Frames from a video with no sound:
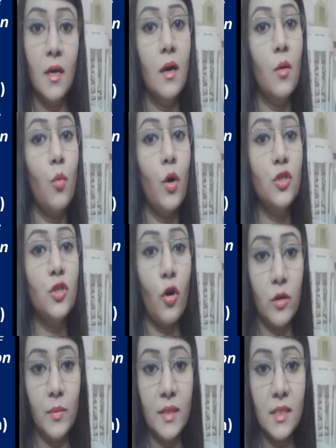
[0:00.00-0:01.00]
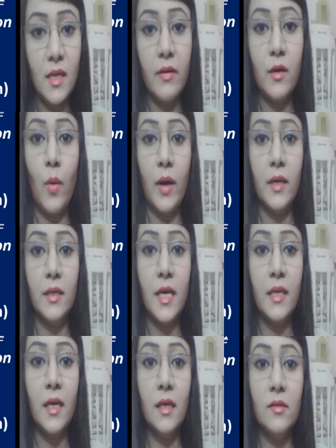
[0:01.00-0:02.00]
what documents are required,
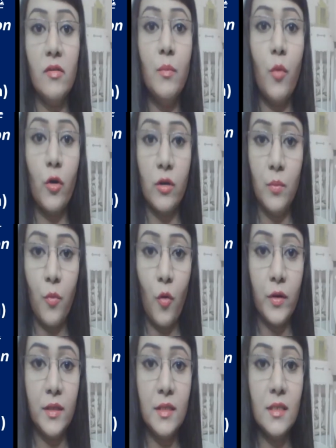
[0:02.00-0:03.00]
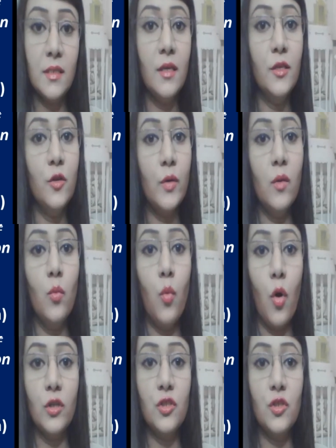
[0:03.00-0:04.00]
and other important points, you can
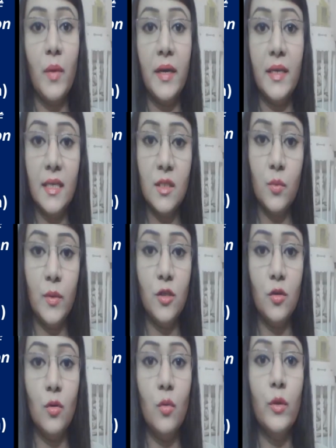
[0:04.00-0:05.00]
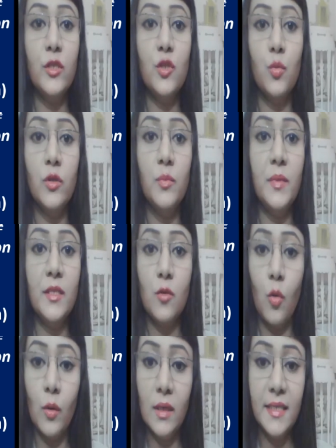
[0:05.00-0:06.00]
watch my next video, which would be
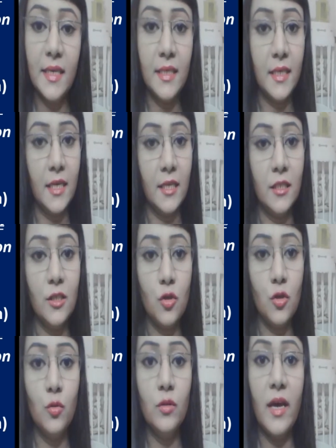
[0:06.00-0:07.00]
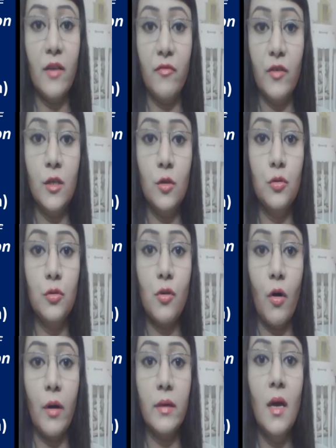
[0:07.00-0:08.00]
solely dedicated to the FAQs
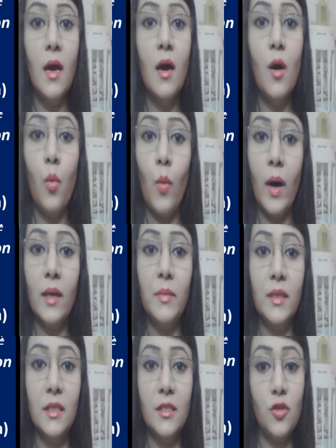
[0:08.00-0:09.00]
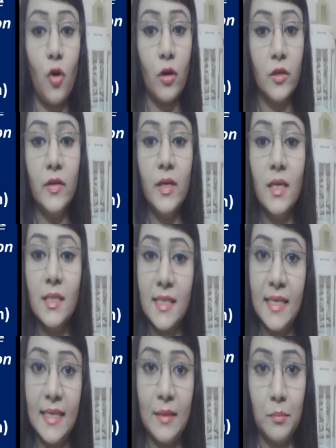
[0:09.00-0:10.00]
on $1 million
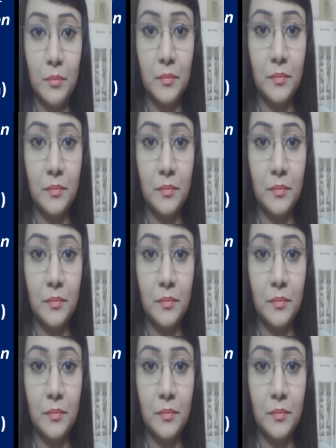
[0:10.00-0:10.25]
scheme.